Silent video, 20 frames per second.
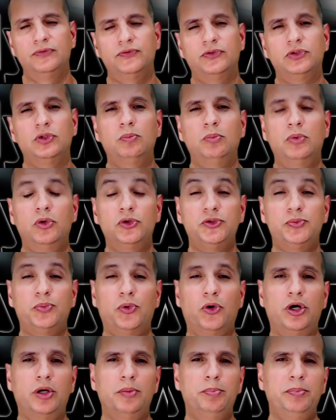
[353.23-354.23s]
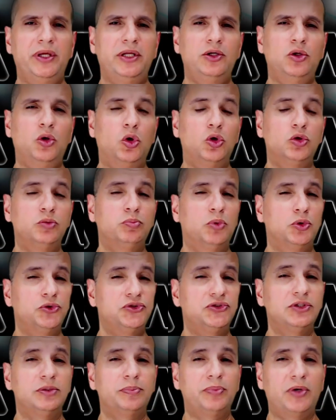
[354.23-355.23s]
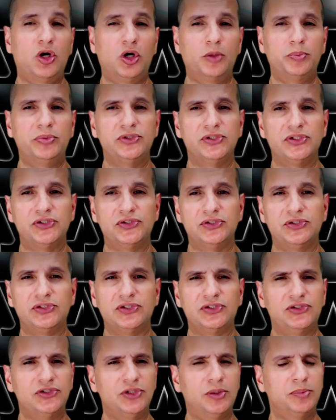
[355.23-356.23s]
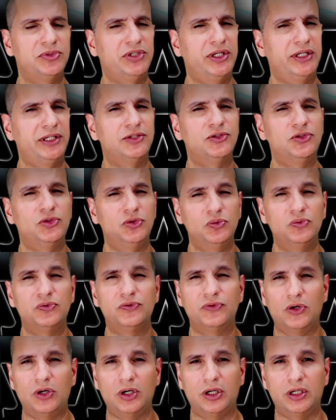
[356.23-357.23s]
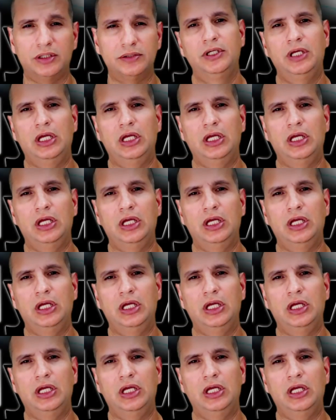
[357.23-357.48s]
For the most part, men hold most of the power positions and some take it too far.